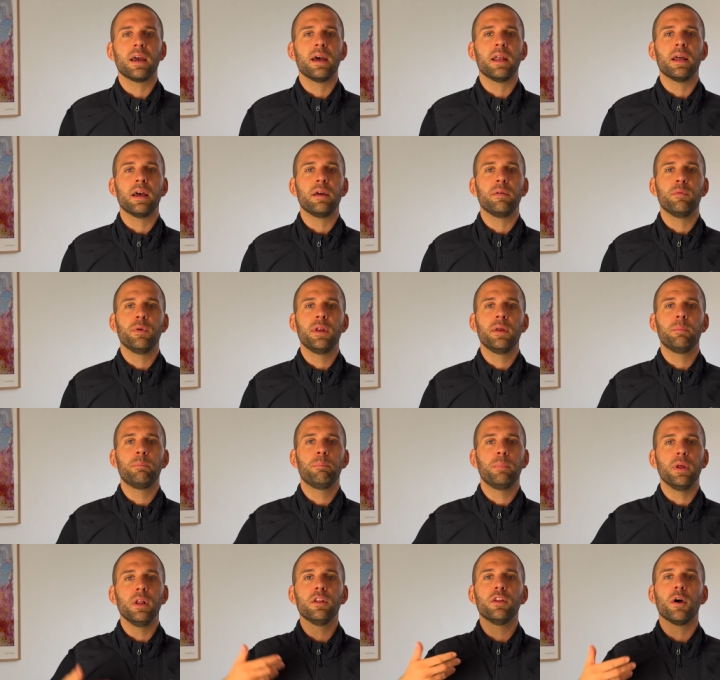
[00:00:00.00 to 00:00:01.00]
I really
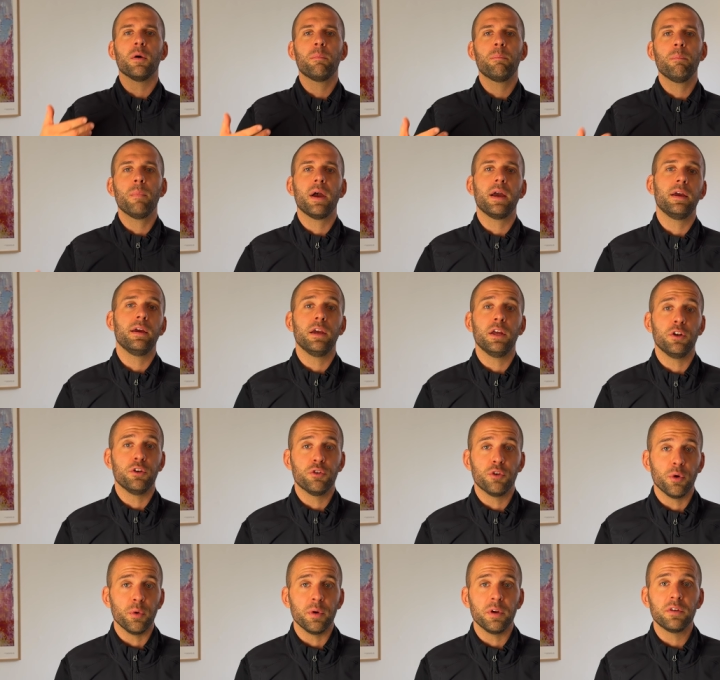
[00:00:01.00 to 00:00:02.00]
built up my
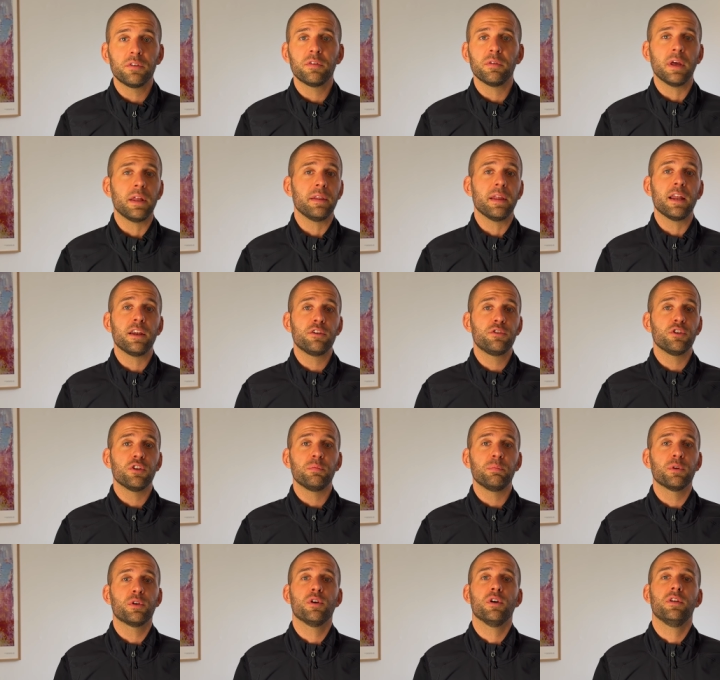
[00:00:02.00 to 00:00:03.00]
endurance. And that is
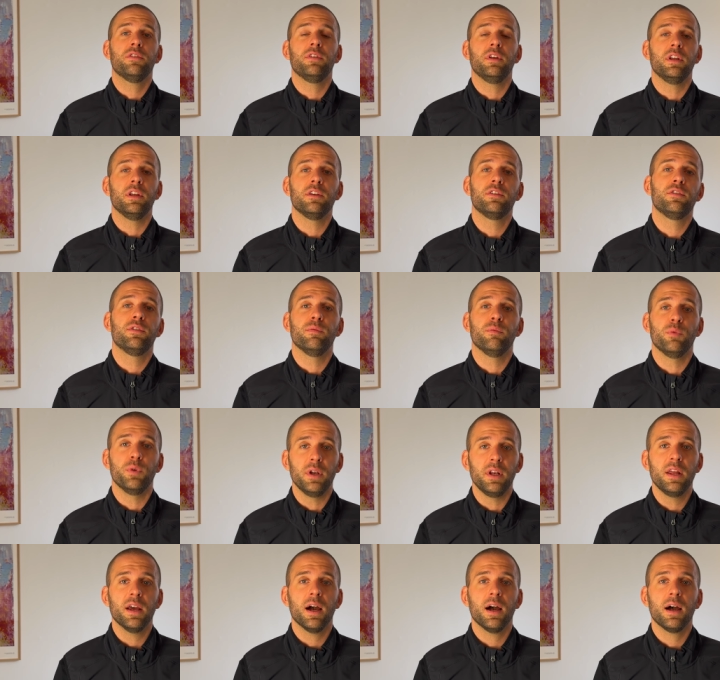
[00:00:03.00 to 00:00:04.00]
just because it is
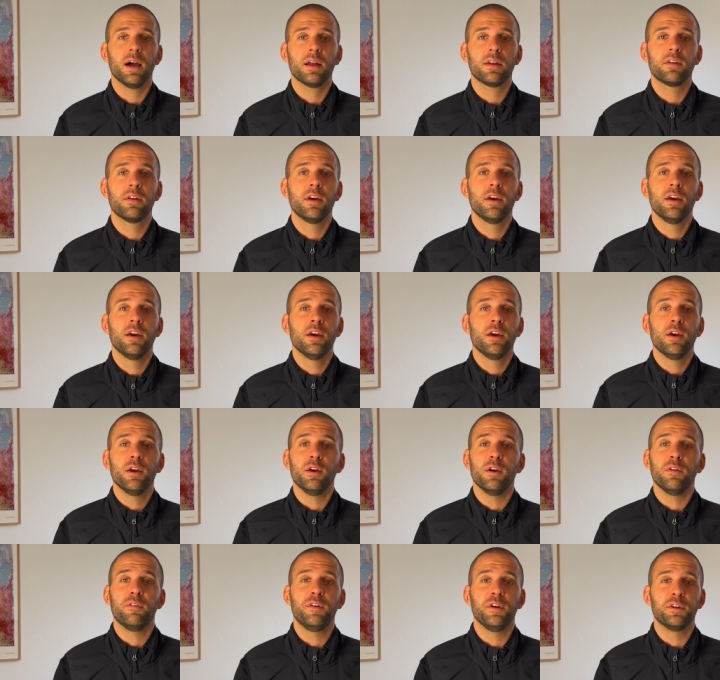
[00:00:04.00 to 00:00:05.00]
really hard
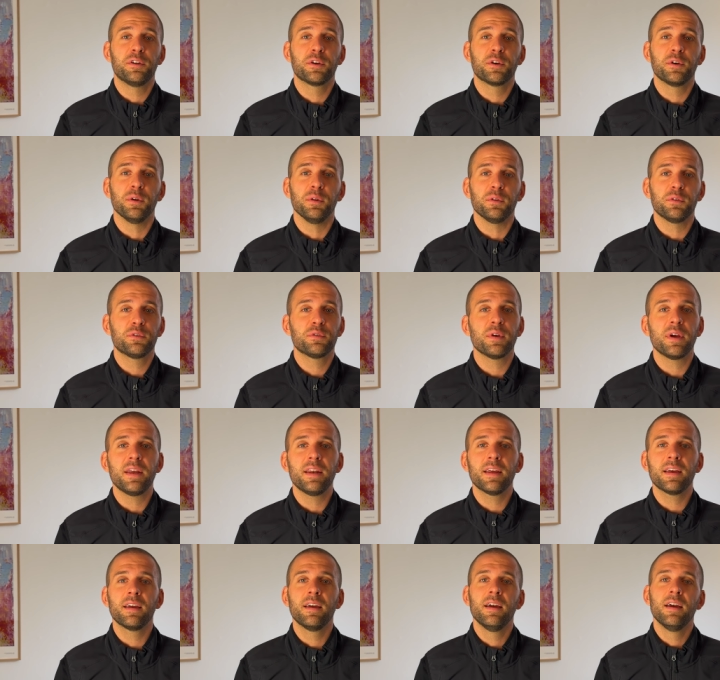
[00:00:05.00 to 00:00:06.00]
physical
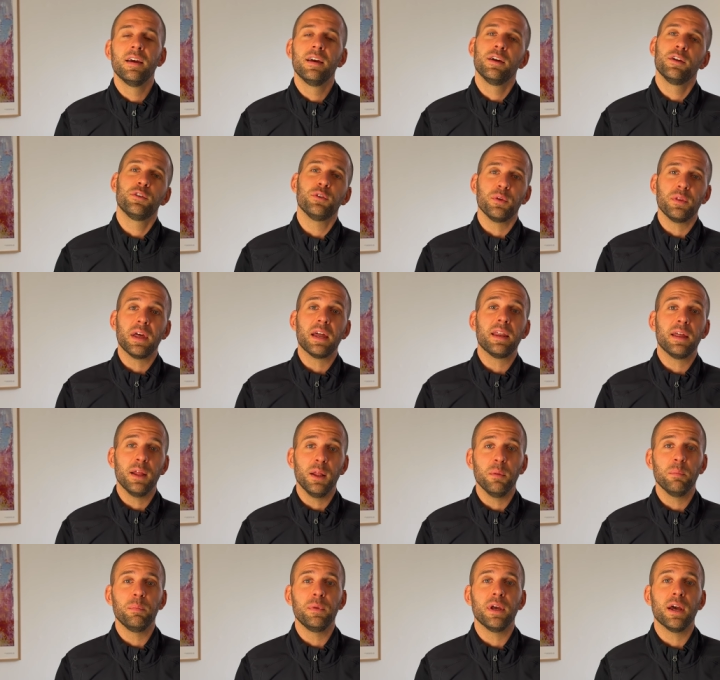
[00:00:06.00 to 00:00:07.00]
training. So that
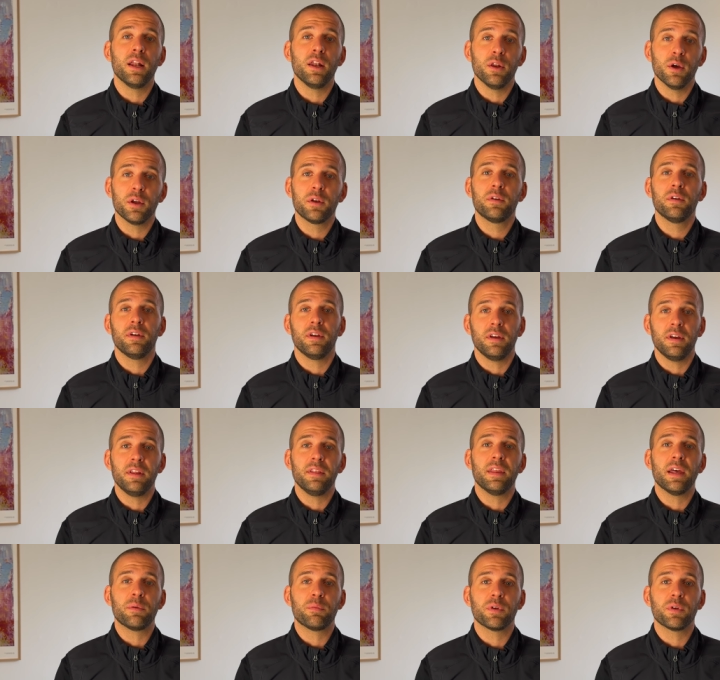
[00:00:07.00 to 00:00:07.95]
helped me a lot in that